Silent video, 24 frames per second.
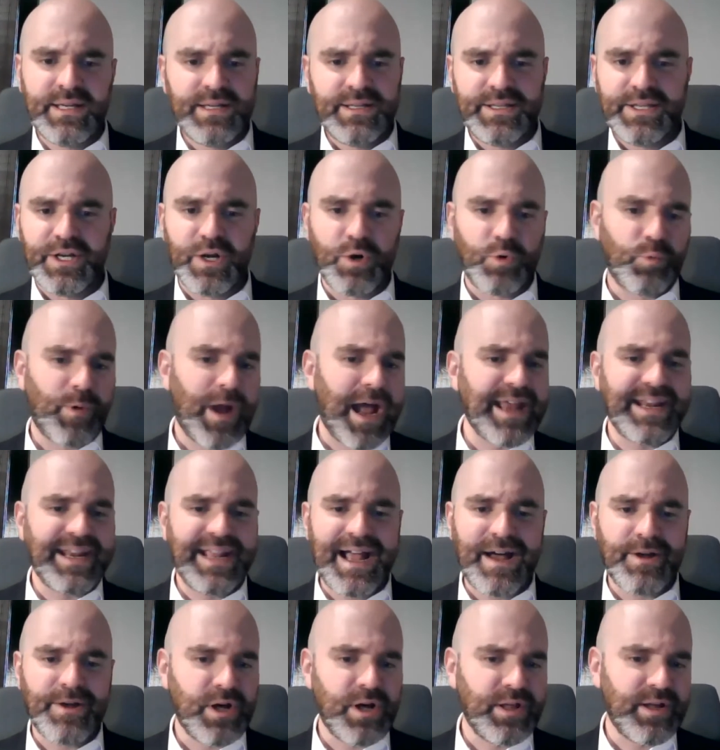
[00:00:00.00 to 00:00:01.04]
you know, writing
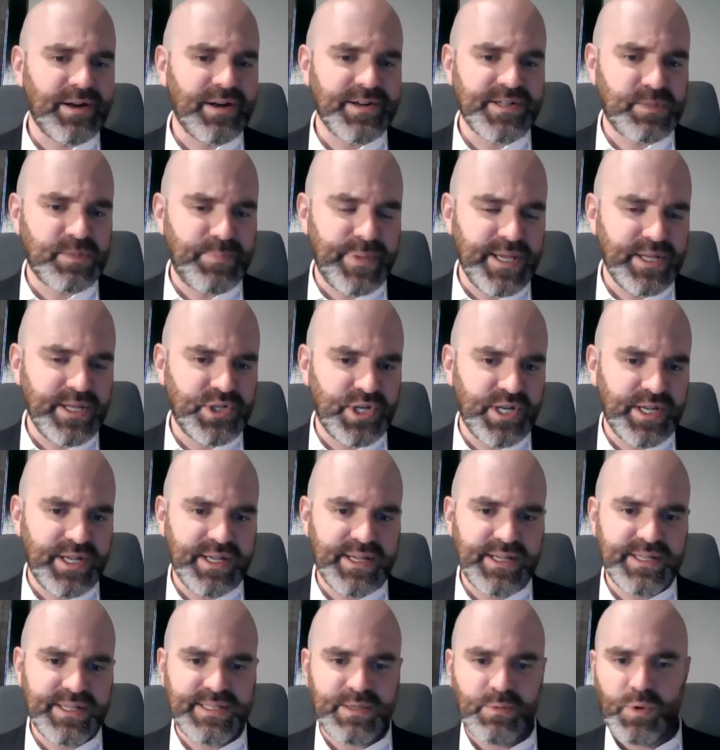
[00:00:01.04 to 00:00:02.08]
out all our
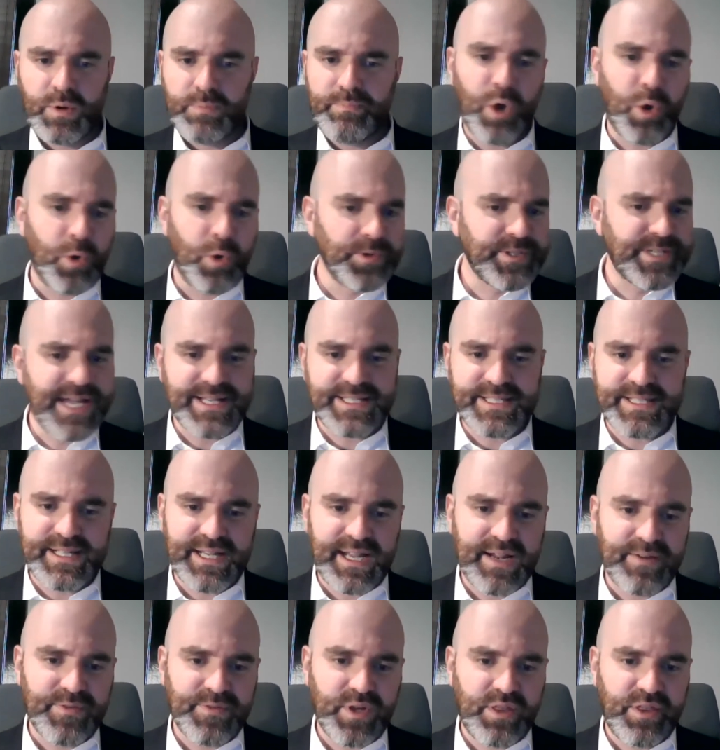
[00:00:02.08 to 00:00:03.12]
speeches and we're poll testing
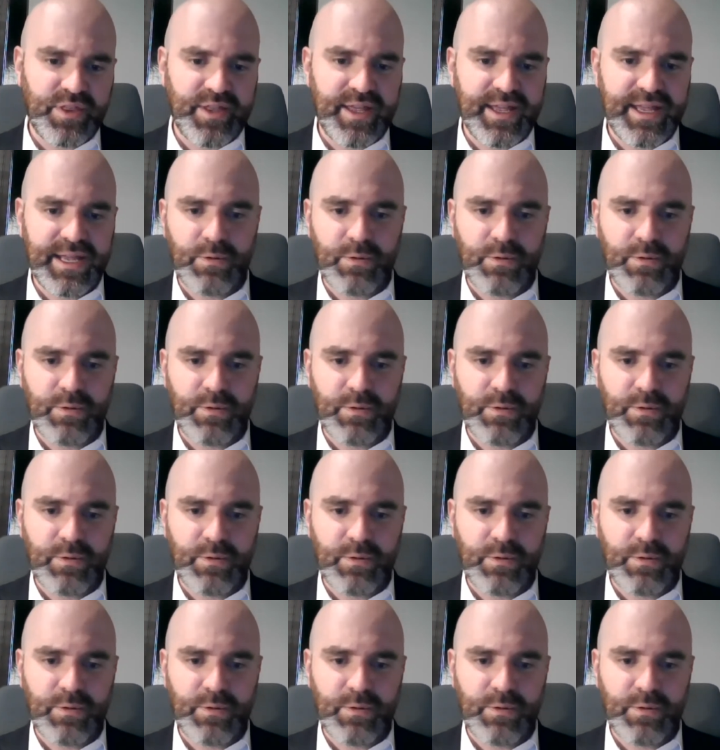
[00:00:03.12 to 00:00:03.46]
everything.